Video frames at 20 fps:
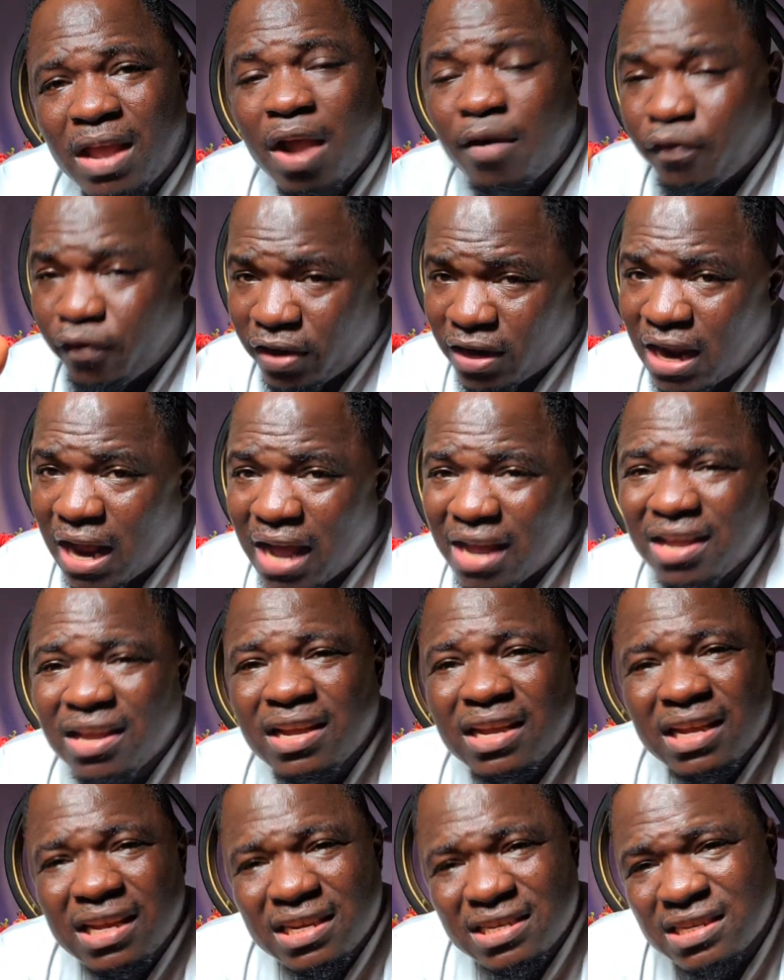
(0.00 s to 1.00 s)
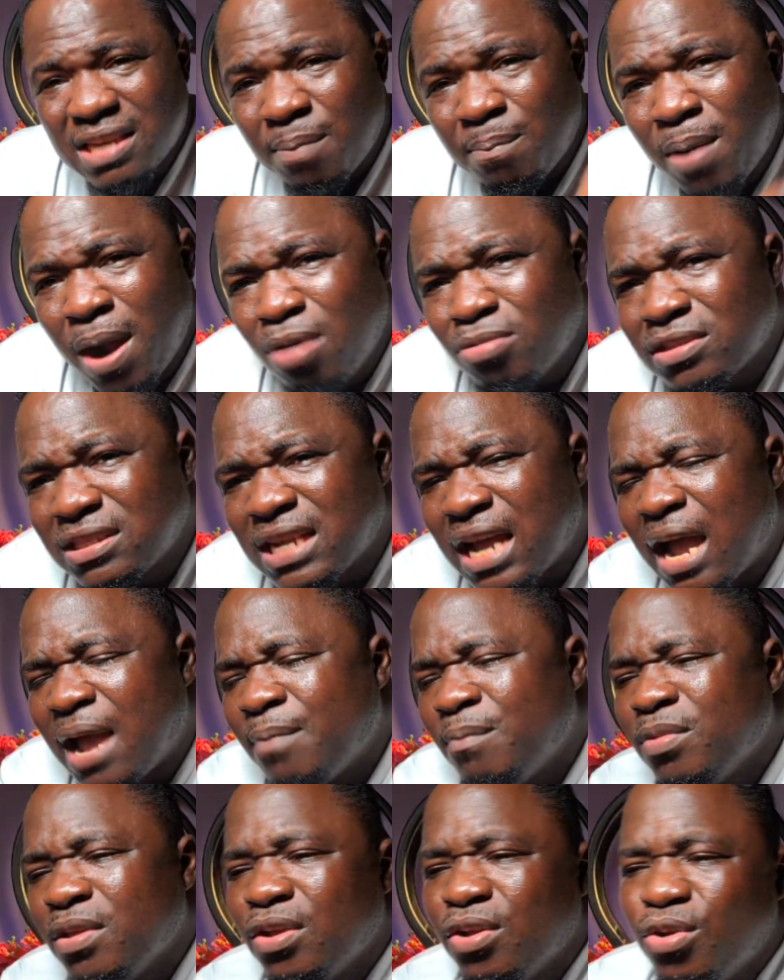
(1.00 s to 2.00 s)
Africa, it's about
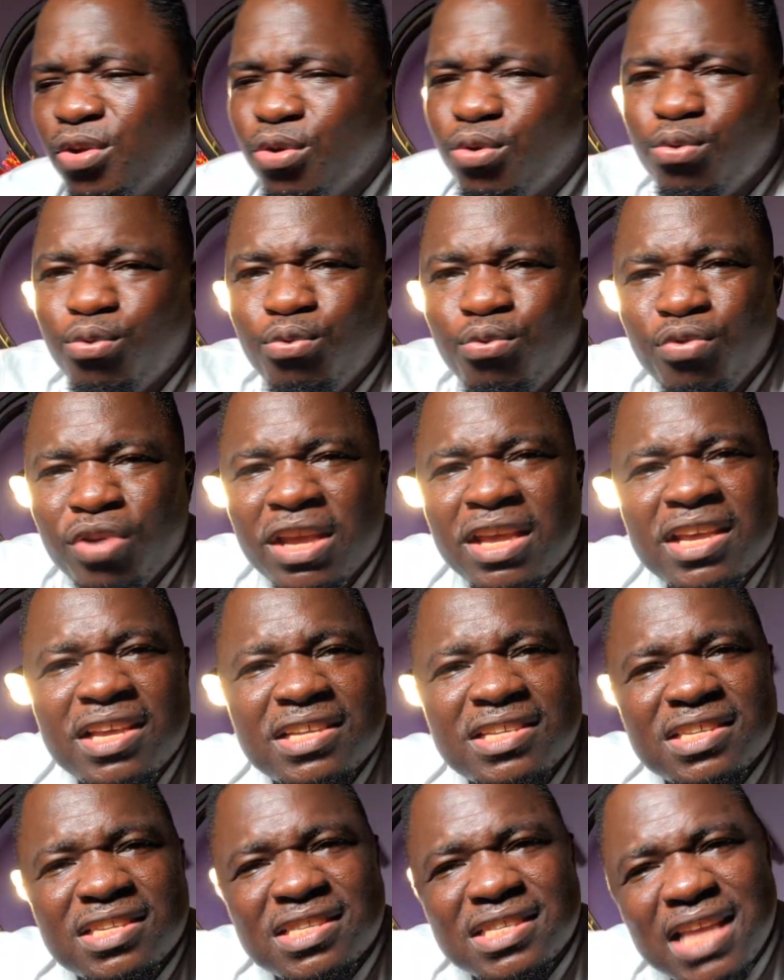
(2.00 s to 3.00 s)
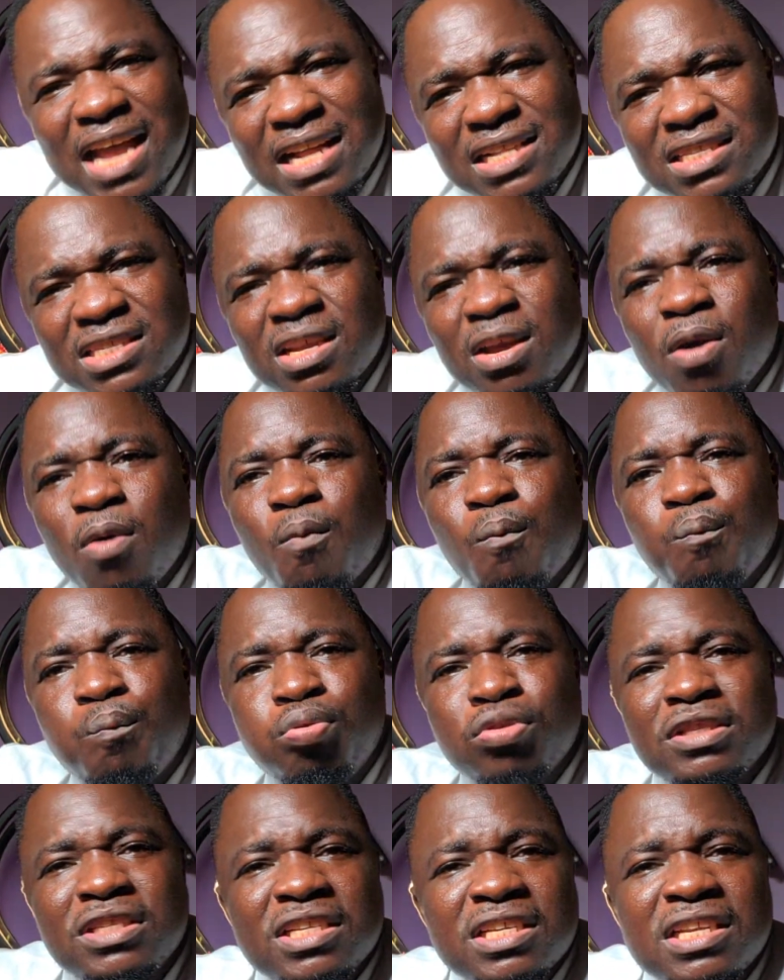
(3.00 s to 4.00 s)
time we start
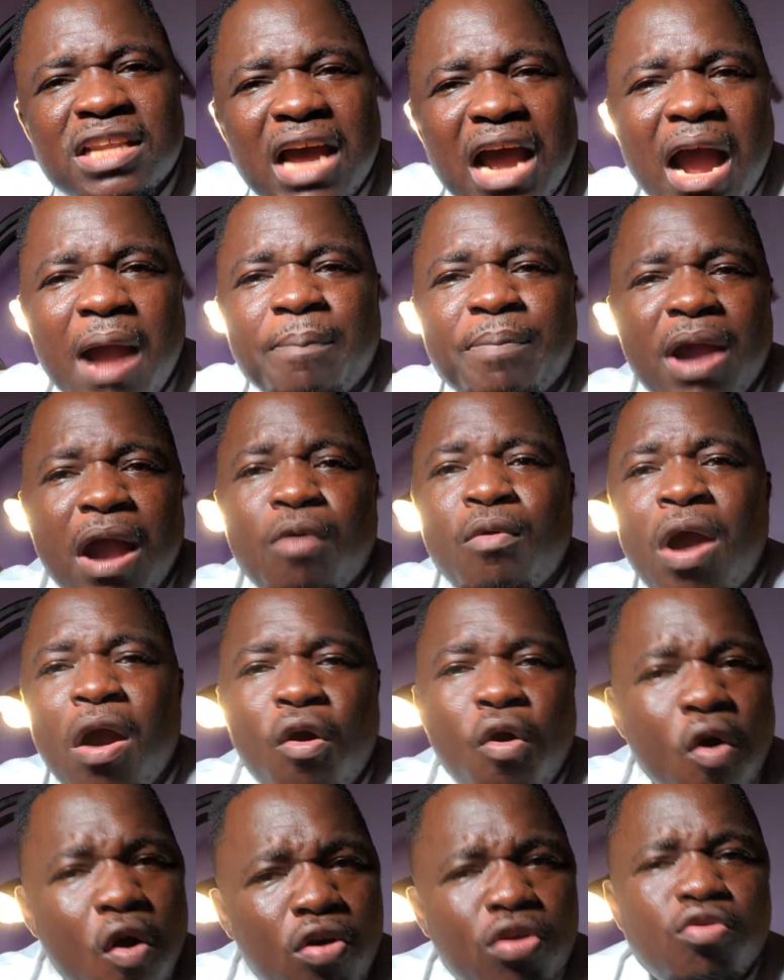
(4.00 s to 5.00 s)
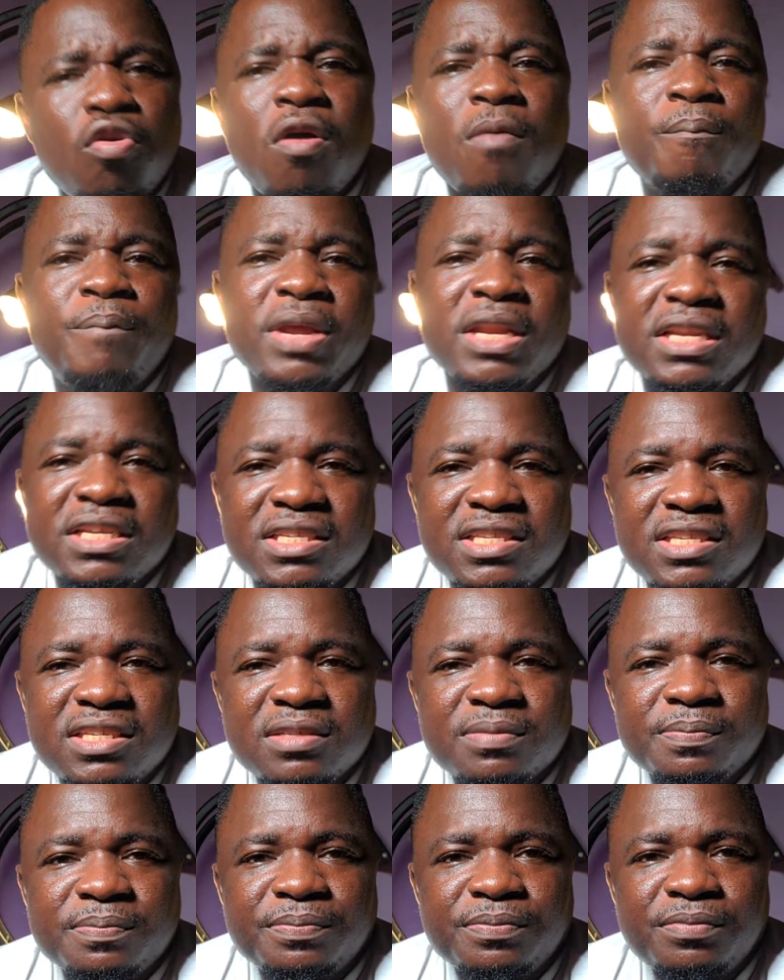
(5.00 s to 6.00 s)
putting up our own
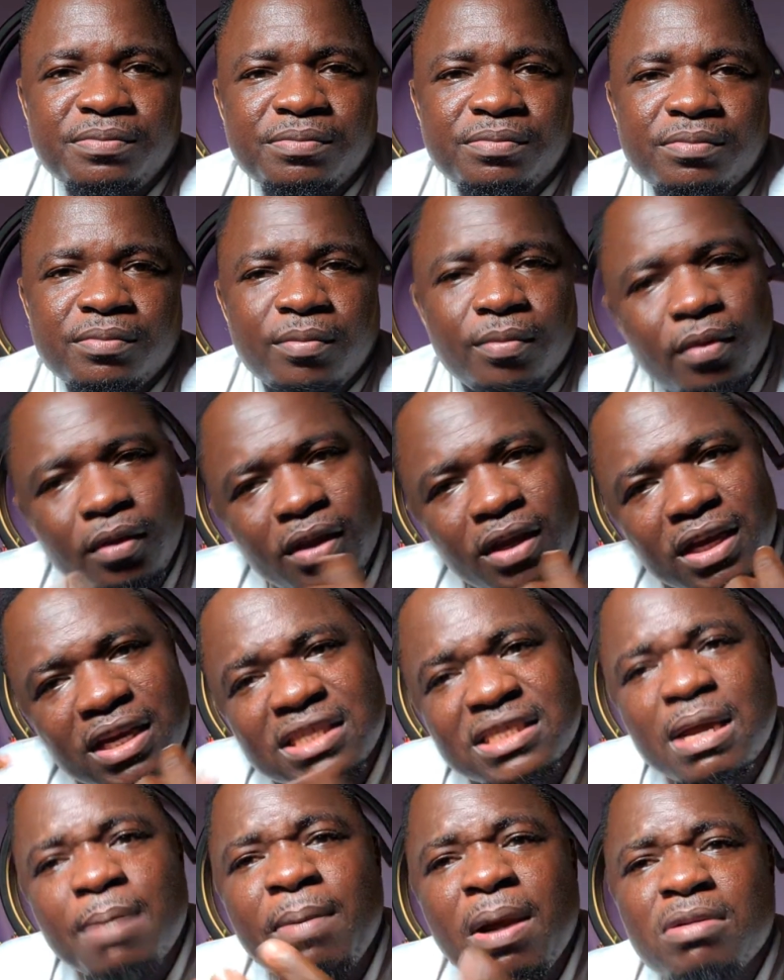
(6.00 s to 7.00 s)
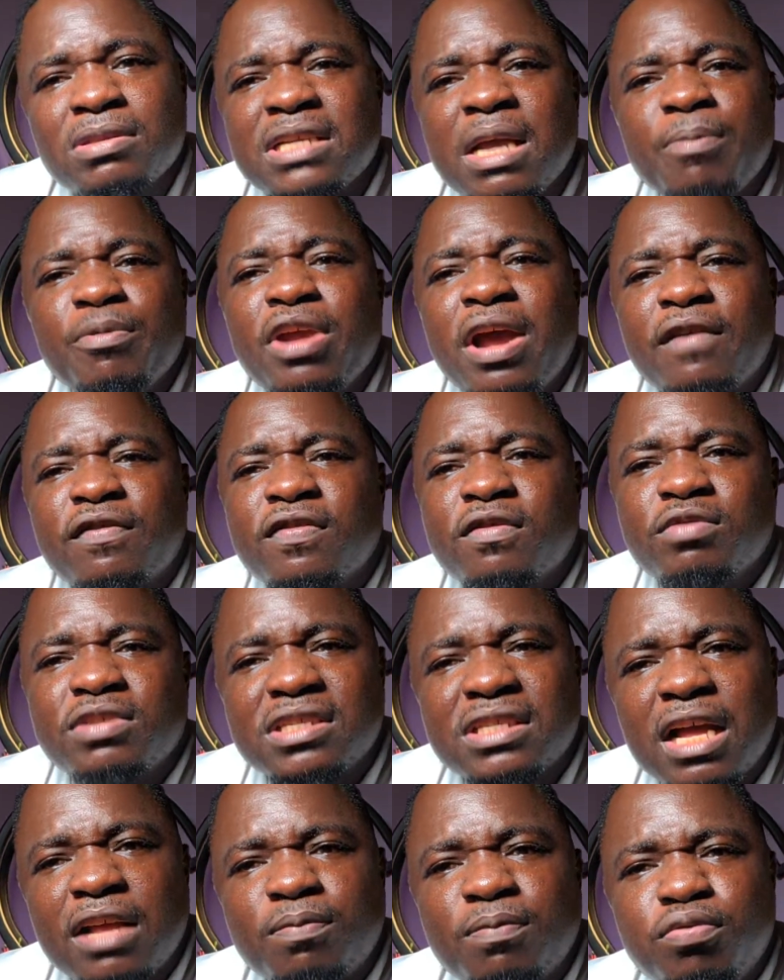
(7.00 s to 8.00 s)
companies. It's about time we
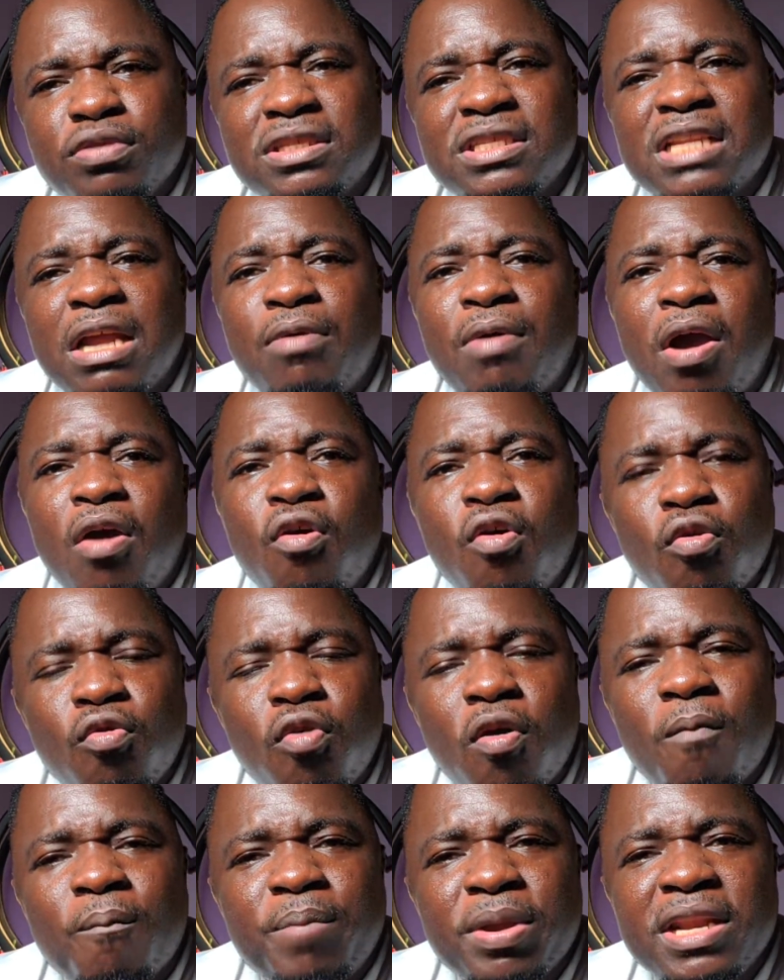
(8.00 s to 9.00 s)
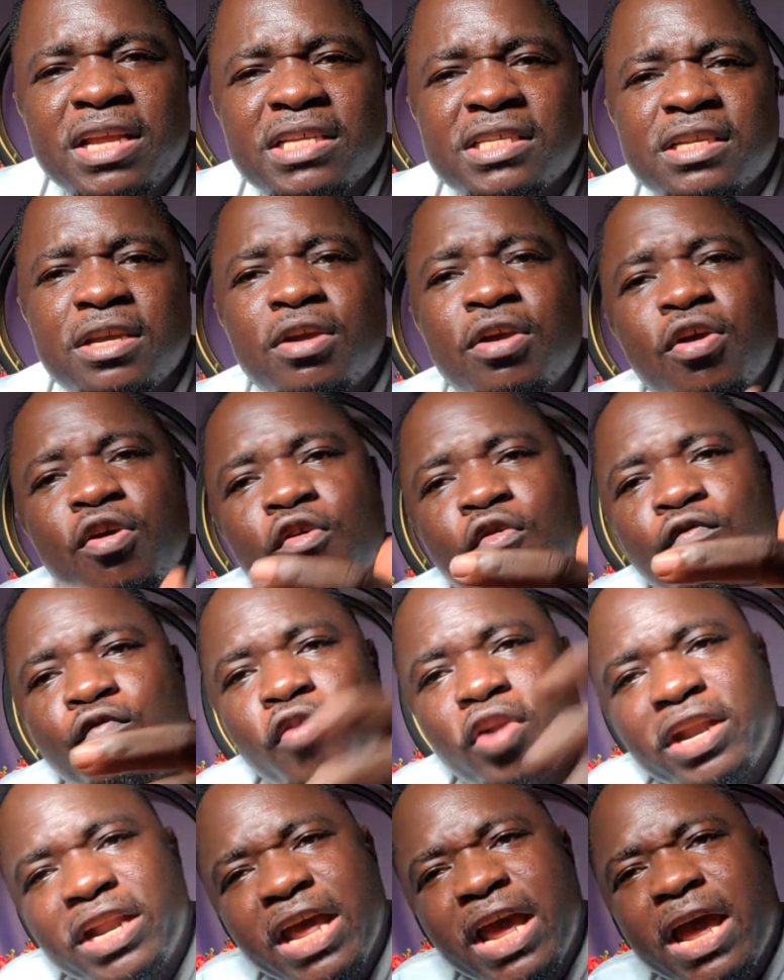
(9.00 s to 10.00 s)
start putting our own companies
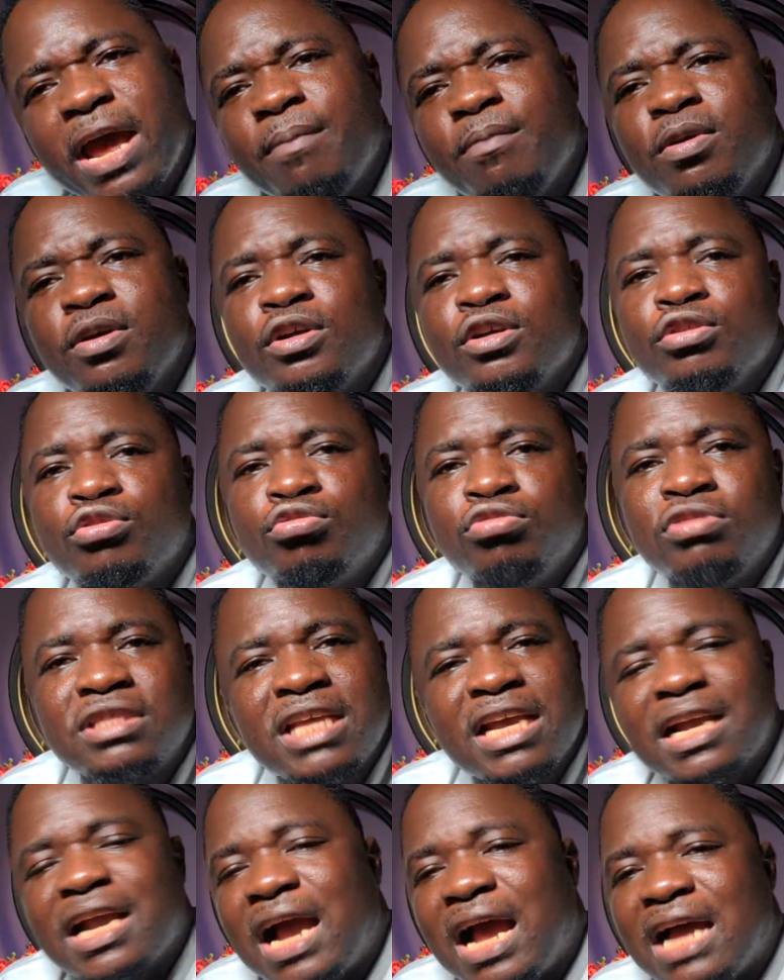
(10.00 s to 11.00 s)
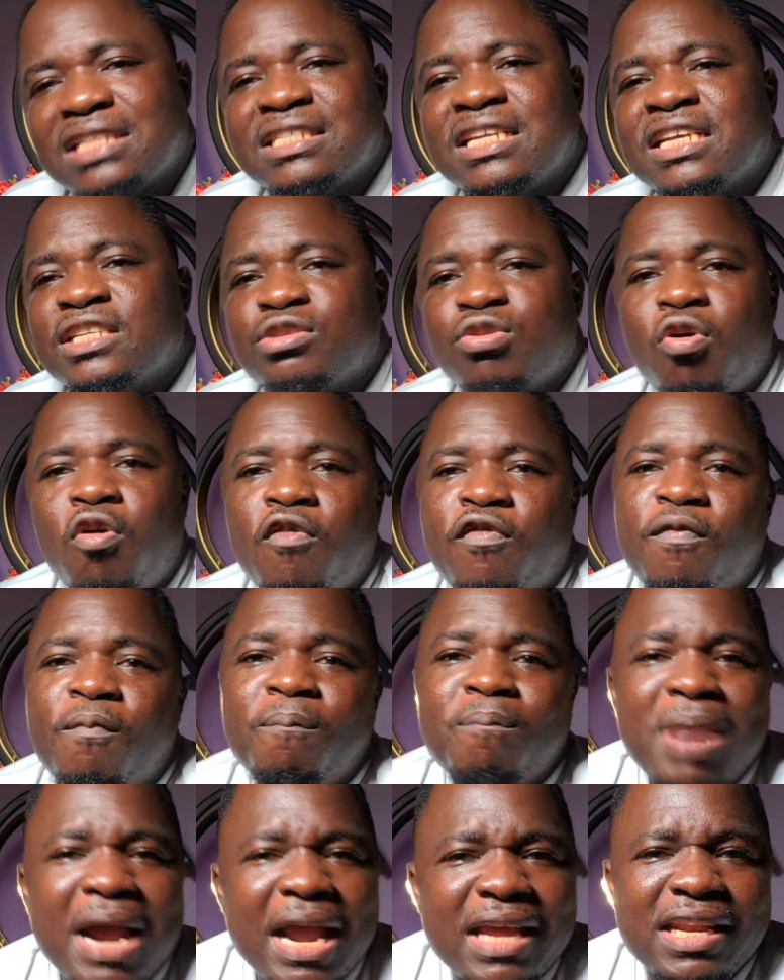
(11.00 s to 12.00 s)
for them to take access of
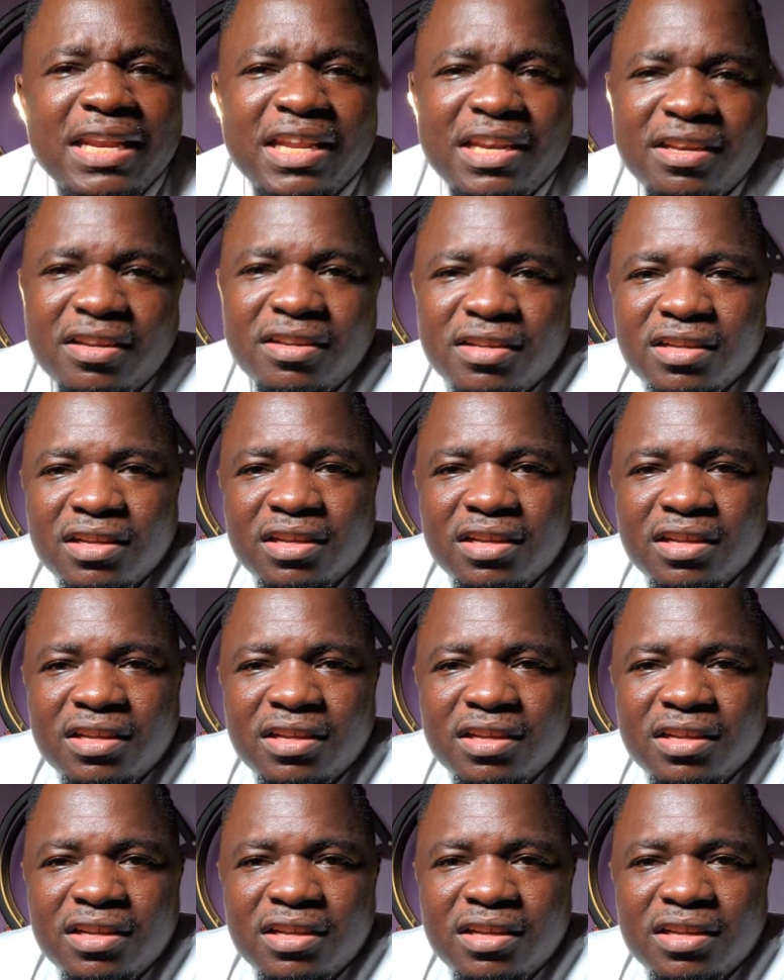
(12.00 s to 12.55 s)
mining